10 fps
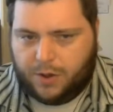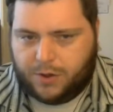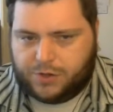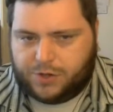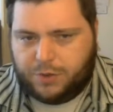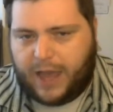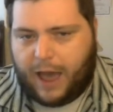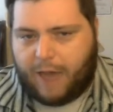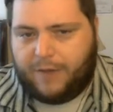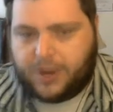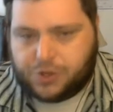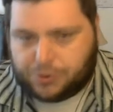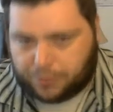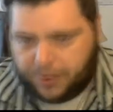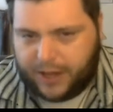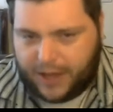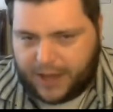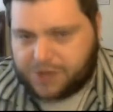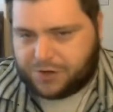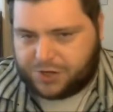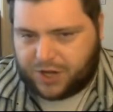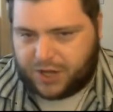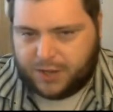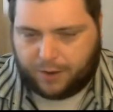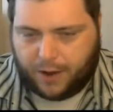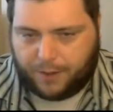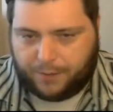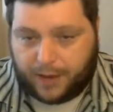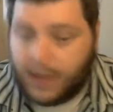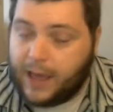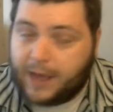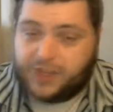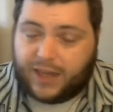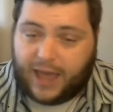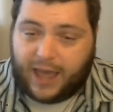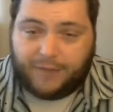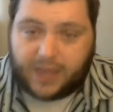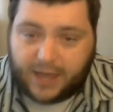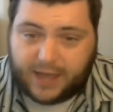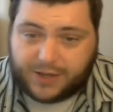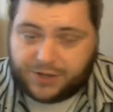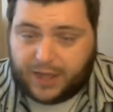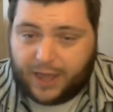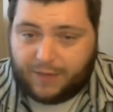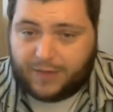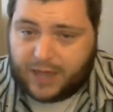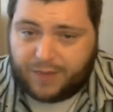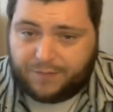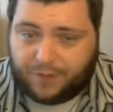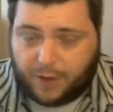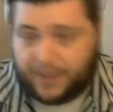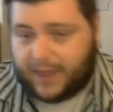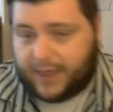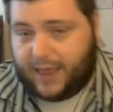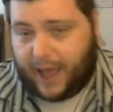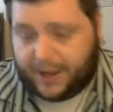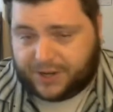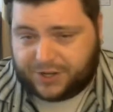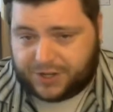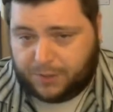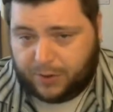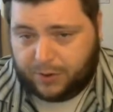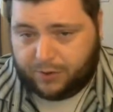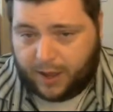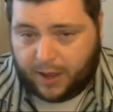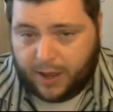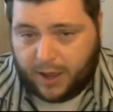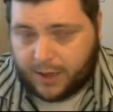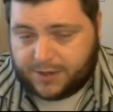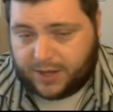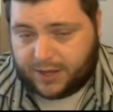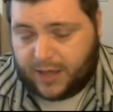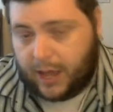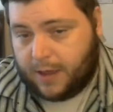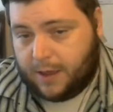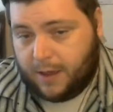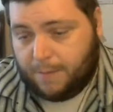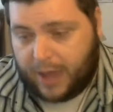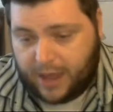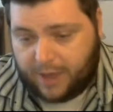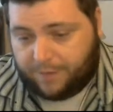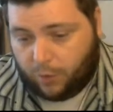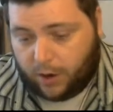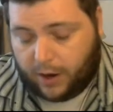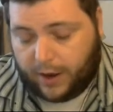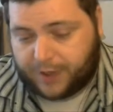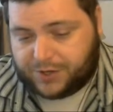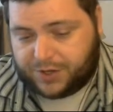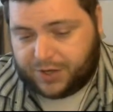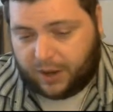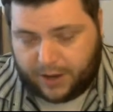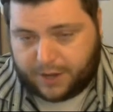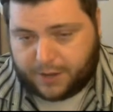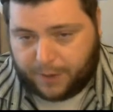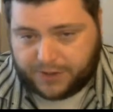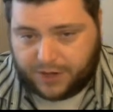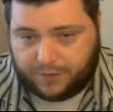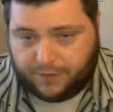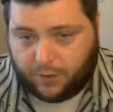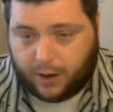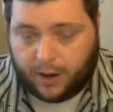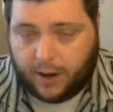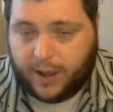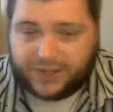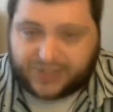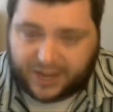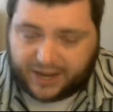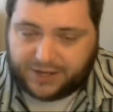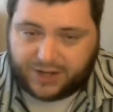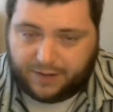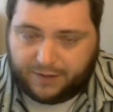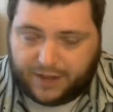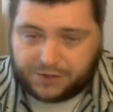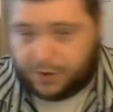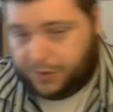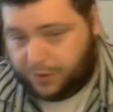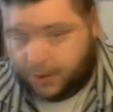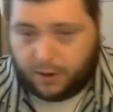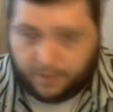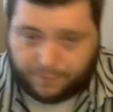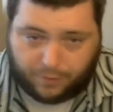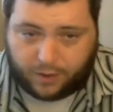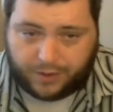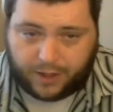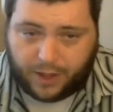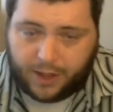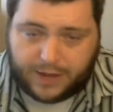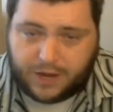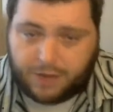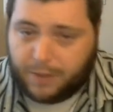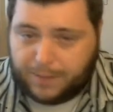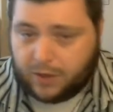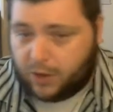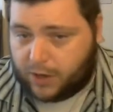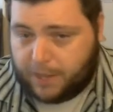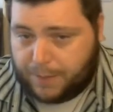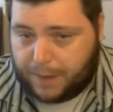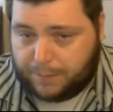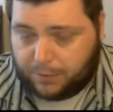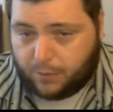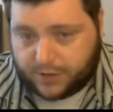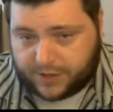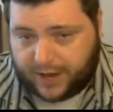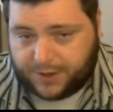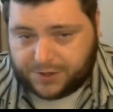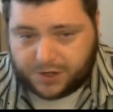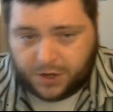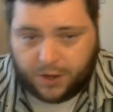Do they have a controlling interest in the property? Do they have keys? Do they have a key fob? Can they access the building? Did they pay for a security deposit for a second set of keys or a third or a fourth? Then you might be looking at people who were tenants.